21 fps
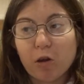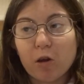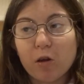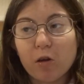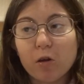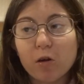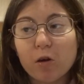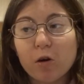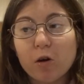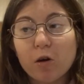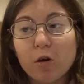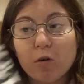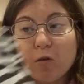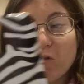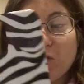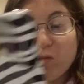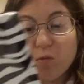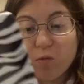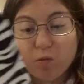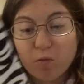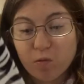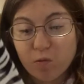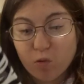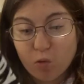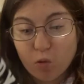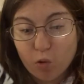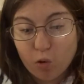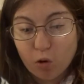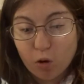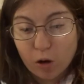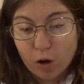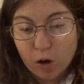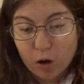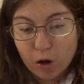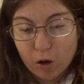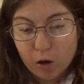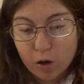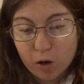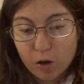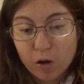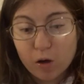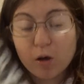this
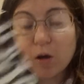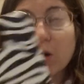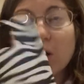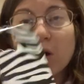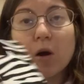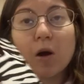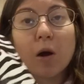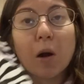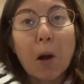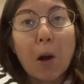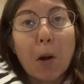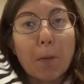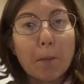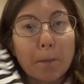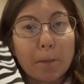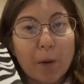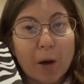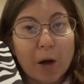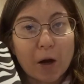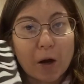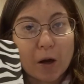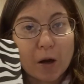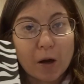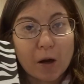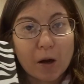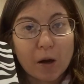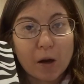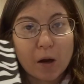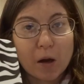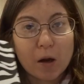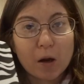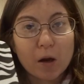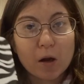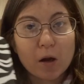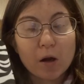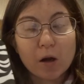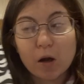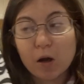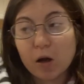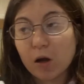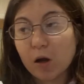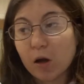for my
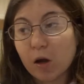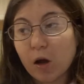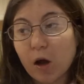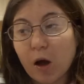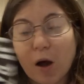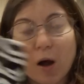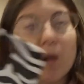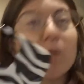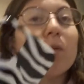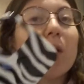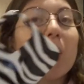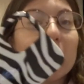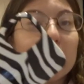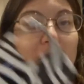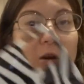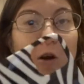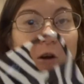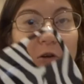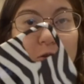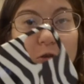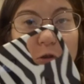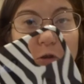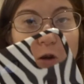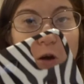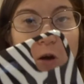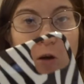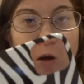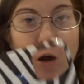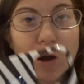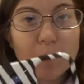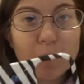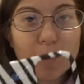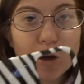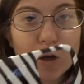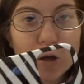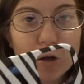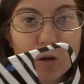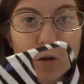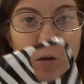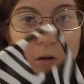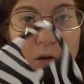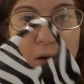iPod Touch a long time
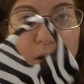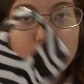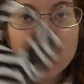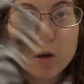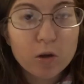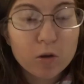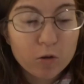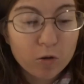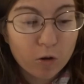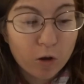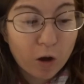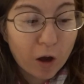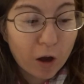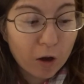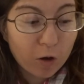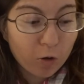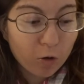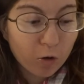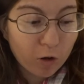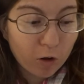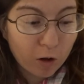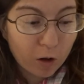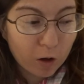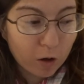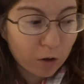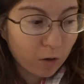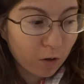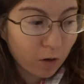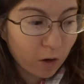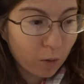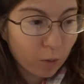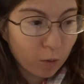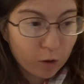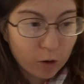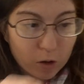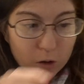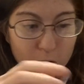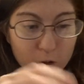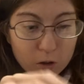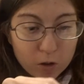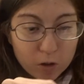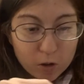ago. So I always liked zebra.
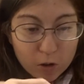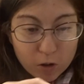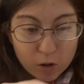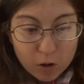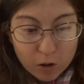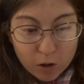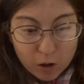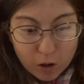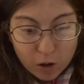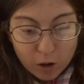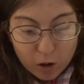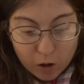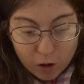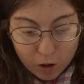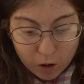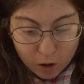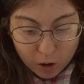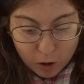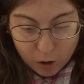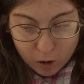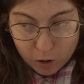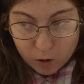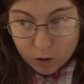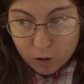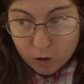And then